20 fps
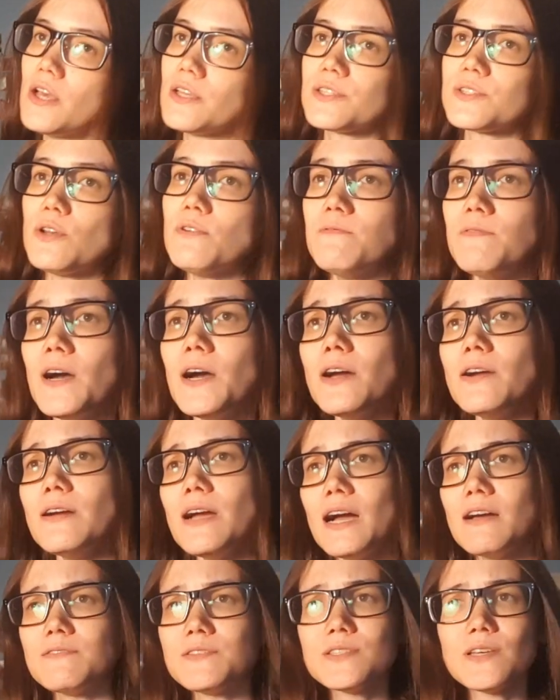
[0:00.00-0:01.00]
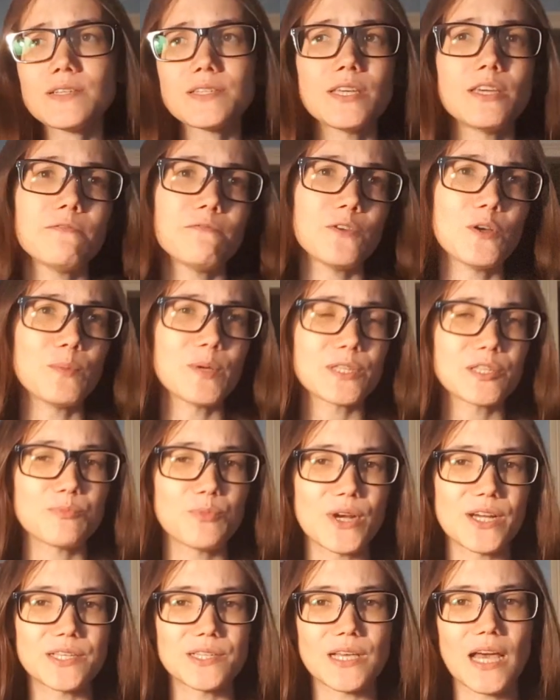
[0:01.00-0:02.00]
So far, I've stuck to HitFilm
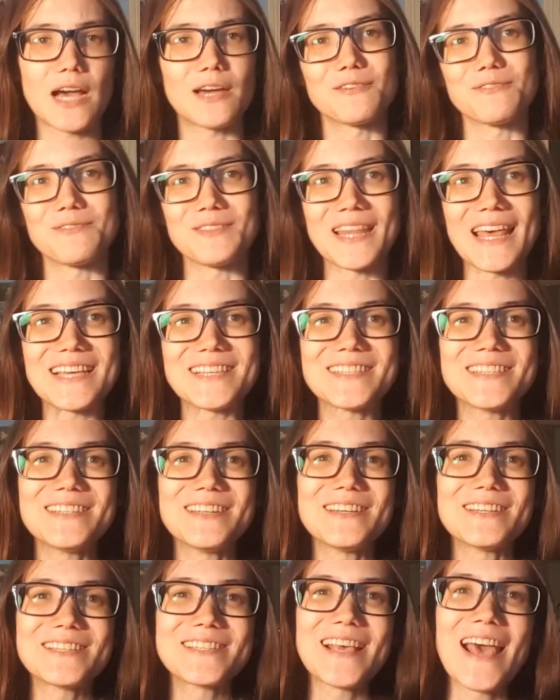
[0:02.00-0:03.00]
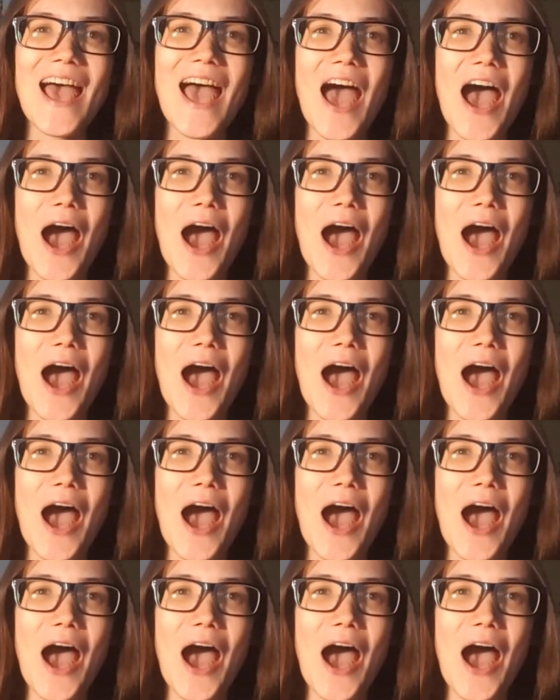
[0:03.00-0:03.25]
Express out of laziness,